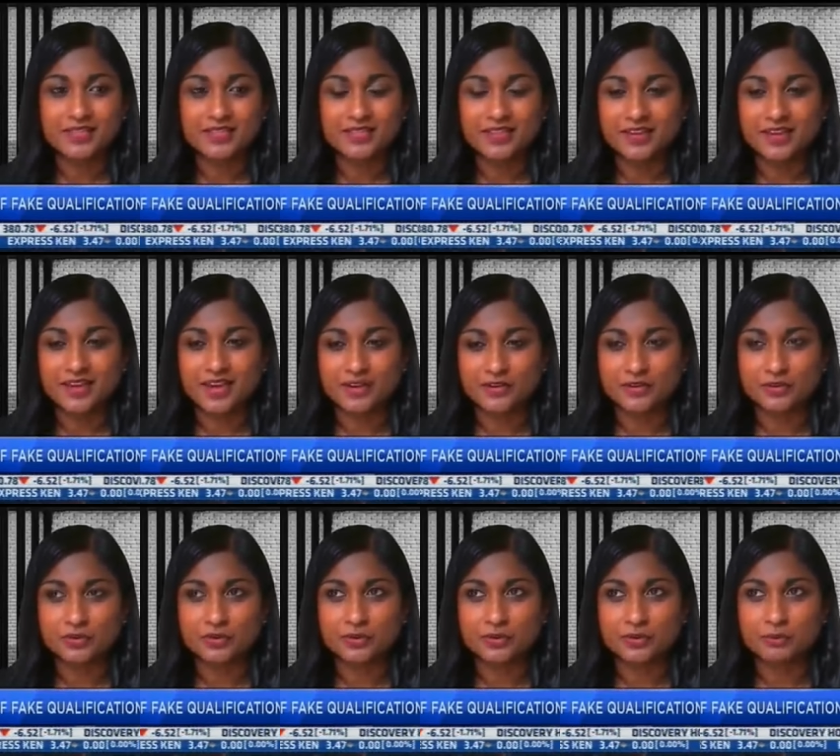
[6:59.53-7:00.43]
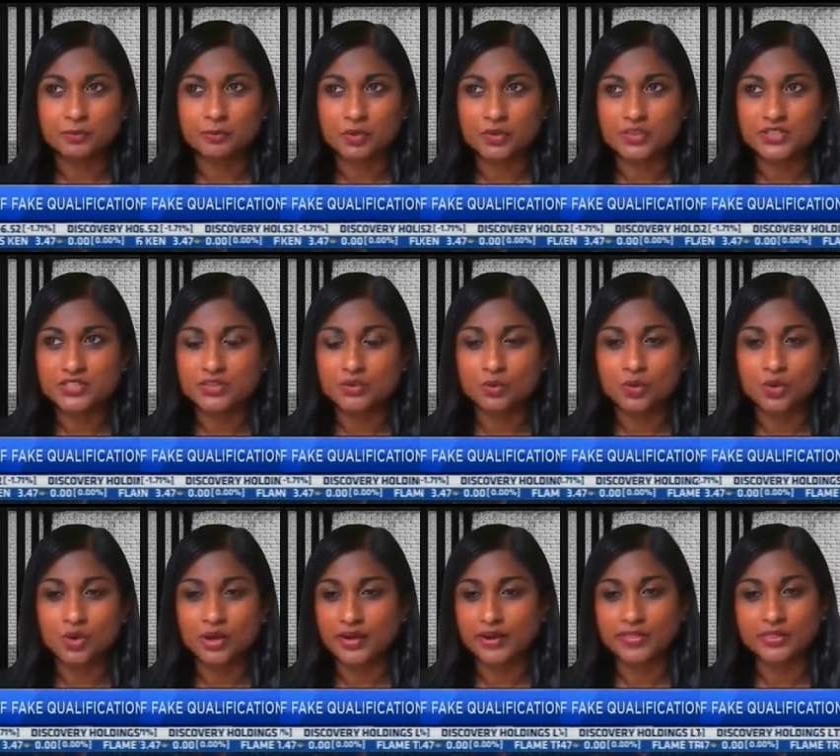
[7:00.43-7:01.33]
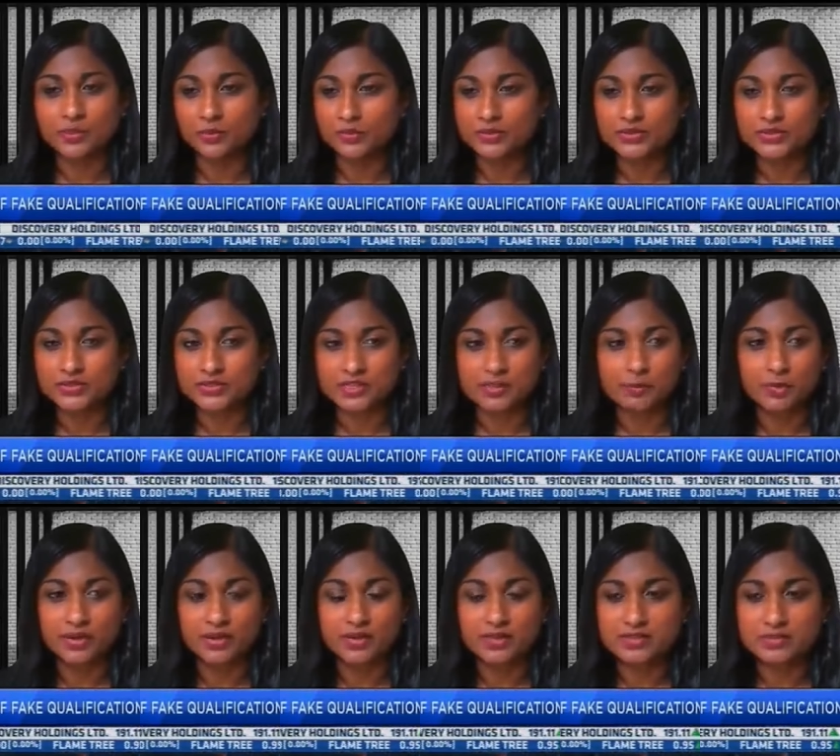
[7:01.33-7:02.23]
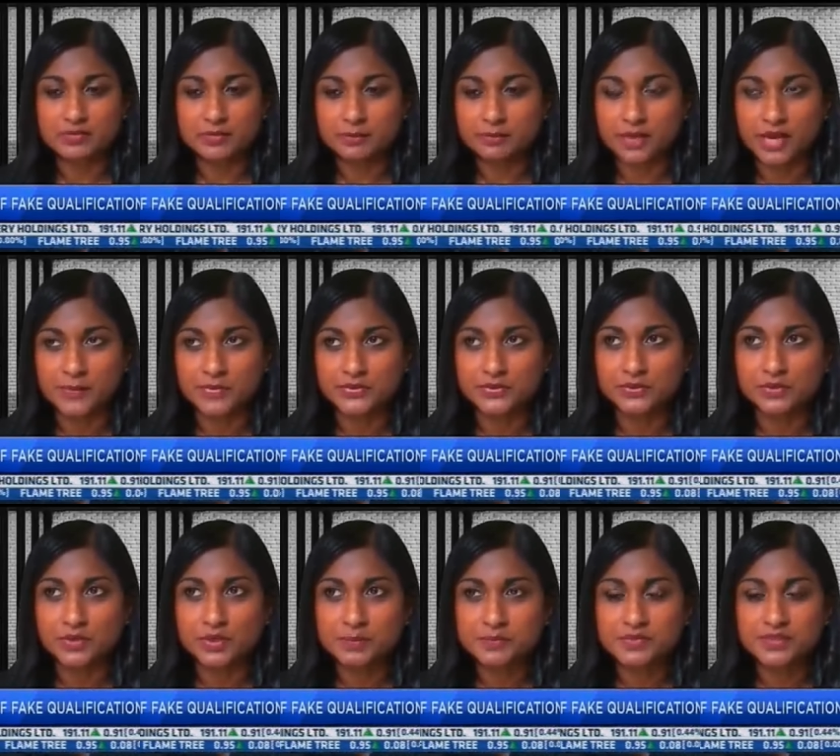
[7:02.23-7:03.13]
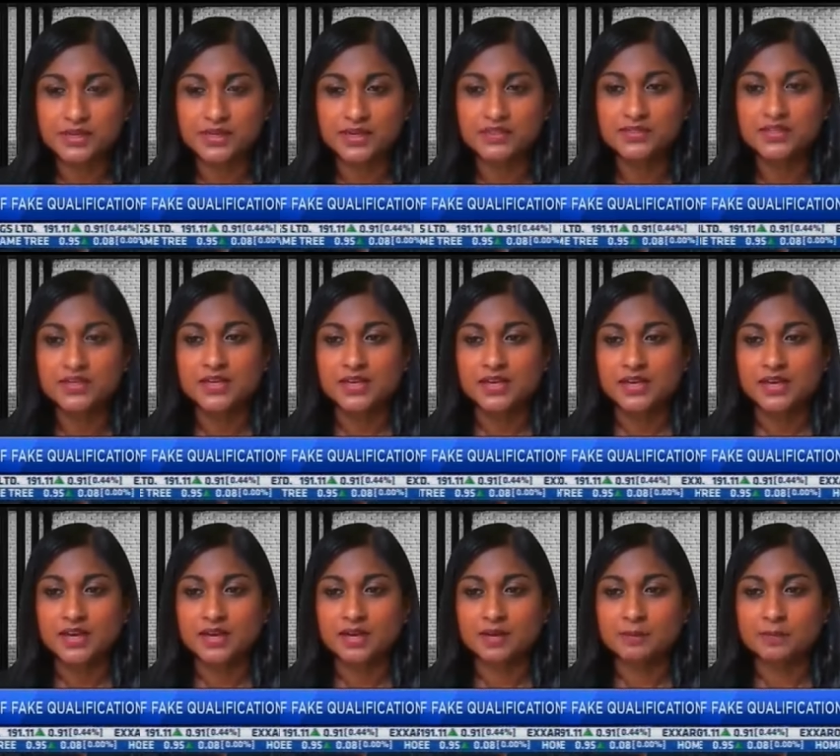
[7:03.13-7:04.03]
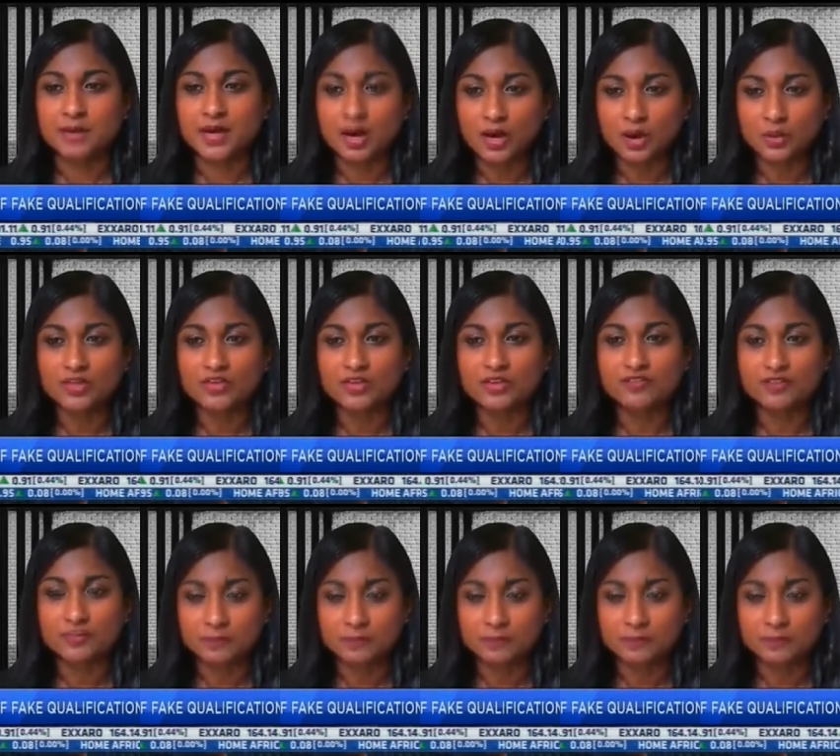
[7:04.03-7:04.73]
in their annual reporting or other somewhere else, maybe perhaps on the website, um, how they've